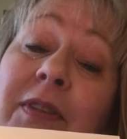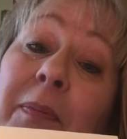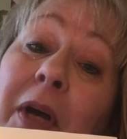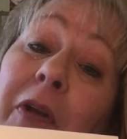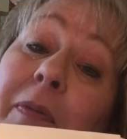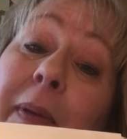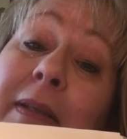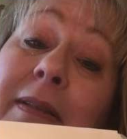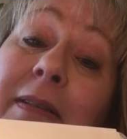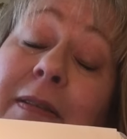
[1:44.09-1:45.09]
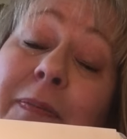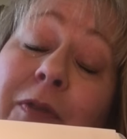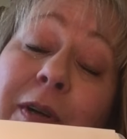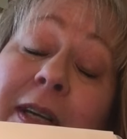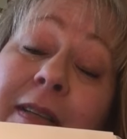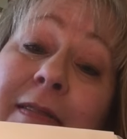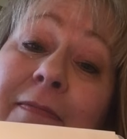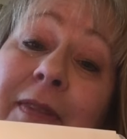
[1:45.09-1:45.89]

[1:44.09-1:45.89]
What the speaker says: some colored pencils, crayons,